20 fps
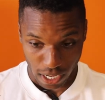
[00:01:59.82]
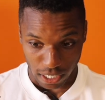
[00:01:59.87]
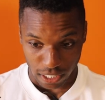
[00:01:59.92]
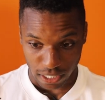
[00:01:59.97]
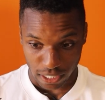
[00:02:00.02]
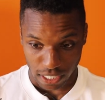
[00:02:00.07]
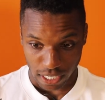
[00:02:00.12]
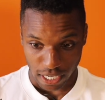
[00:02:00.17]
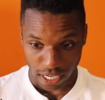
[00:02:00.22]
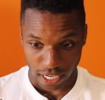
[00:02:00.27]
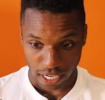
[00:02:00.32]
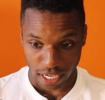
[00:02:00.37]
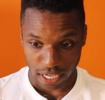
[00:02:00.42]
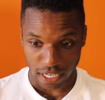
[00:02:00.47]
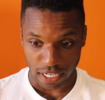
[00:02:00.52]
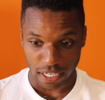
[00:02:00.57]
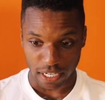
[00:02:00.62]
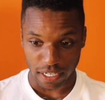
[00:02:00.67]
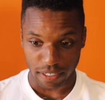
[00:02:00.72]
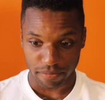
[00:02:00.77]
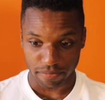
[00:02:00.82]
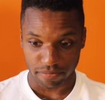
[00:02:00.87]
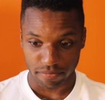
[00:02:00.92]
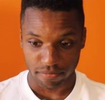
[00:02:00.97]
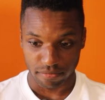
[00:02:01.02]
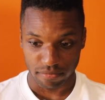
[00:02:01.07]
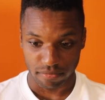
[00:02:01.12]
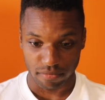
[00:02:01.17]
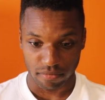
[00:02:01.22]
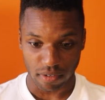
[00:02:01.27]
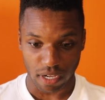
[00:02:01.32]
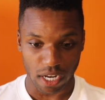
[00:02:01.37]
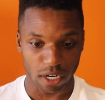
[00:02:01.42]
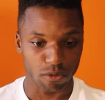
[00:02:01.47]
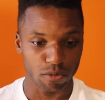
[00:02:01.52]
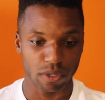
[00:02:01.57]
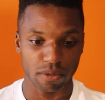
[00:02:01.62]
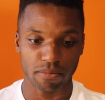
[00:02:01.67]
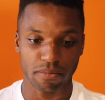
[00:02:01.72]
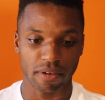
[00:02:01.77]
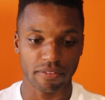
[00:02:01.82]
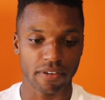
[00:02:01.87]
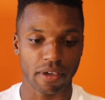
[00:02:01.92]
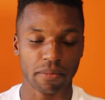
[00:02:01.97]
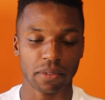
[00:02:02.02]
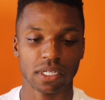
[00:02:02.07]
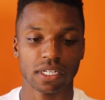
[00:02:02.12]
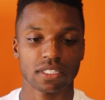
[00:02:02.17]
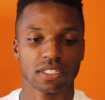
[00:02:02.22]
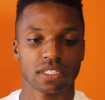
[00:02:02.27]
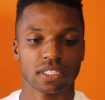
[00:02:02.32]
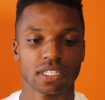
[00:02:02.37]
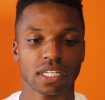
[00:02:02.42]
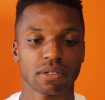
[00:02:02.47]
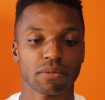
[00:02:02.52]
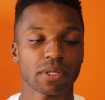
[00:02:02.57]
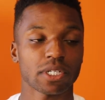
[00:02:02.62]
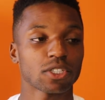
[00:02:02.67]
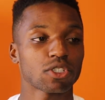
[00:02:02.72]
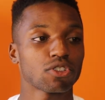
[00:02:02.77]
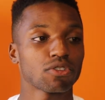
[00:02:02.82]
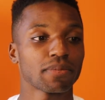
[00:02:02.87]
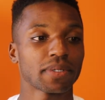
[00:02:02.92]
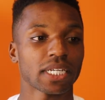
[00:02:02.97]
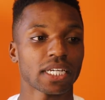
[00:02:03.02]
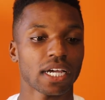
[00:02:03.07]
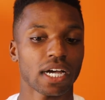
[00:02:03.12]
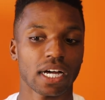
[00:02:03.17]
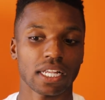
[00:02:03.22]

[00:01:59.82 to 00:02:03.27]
holiday? My family doesn't celebrate too many